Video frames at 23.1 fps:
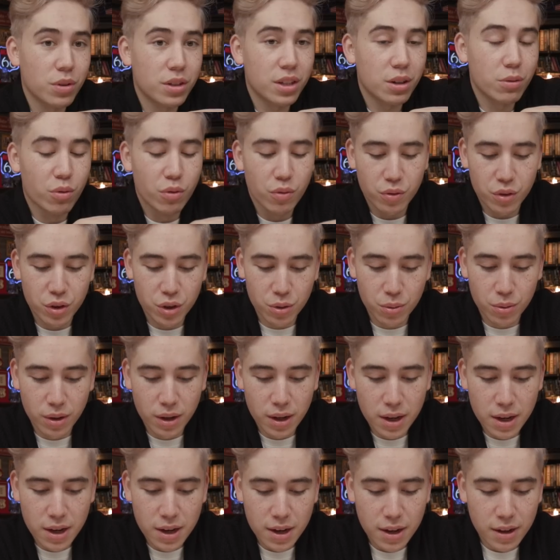did review
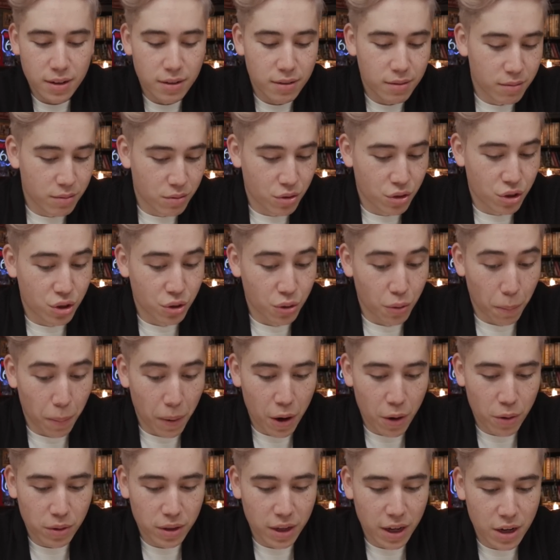do
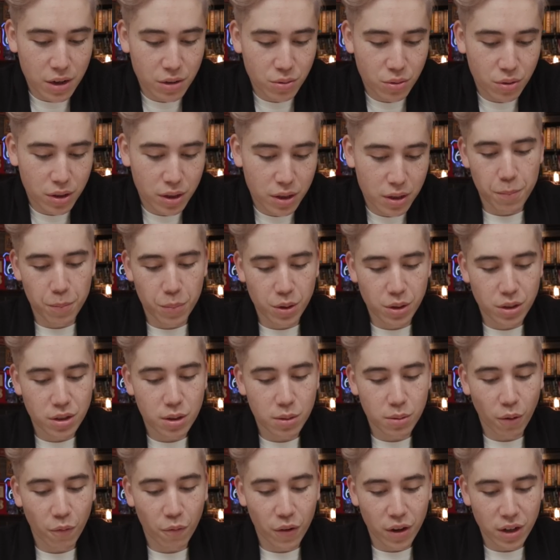pair with Android. But in
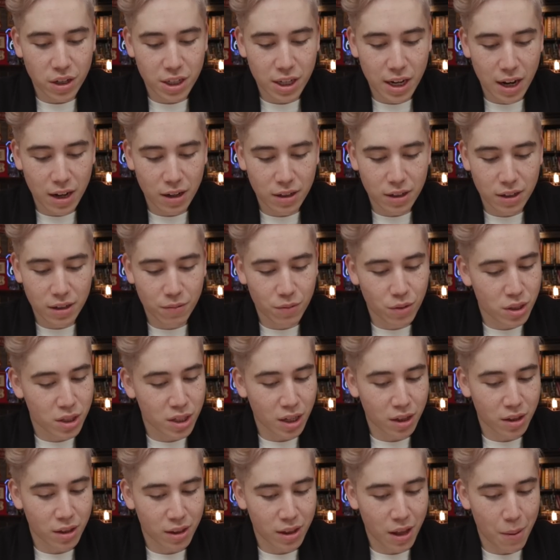terms of functionality, there's
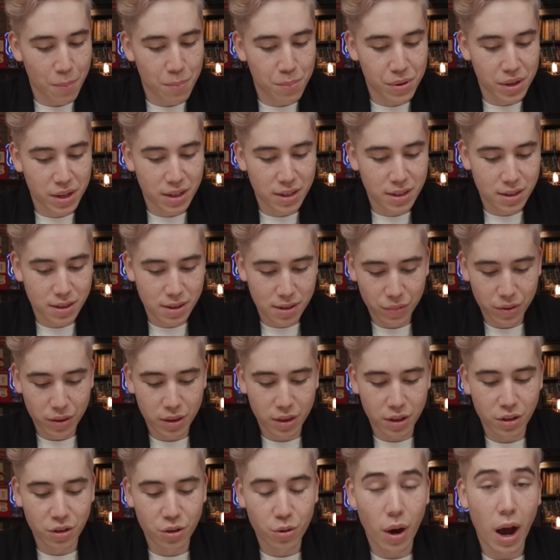nothing that beats
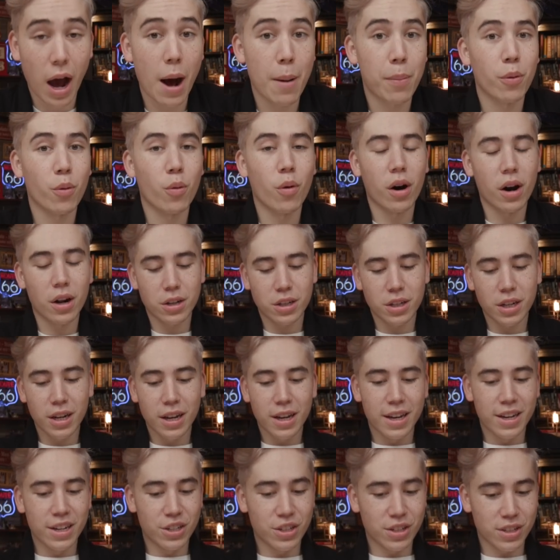the new Apple Watch.
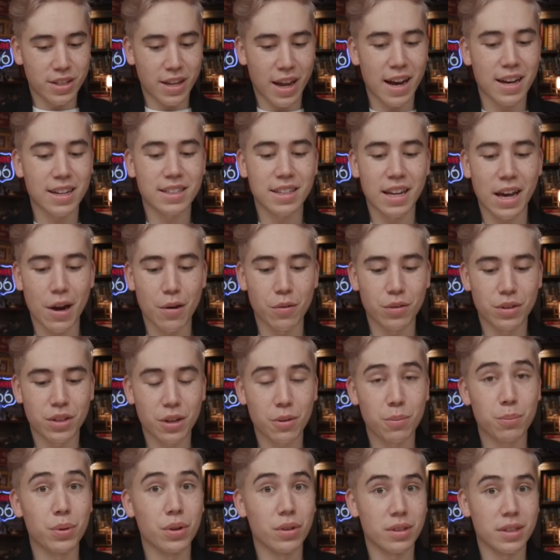It just has everything
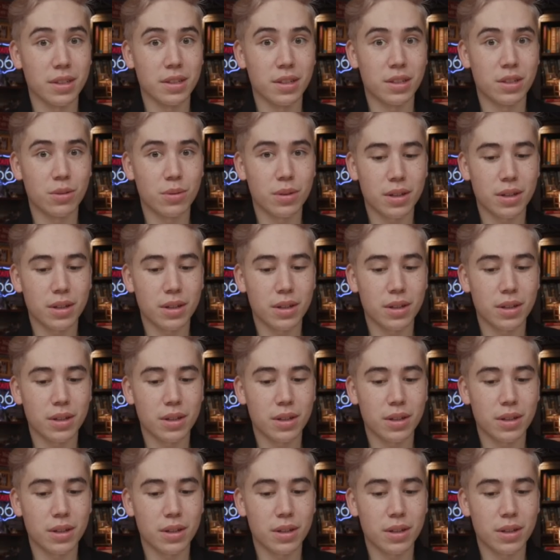built into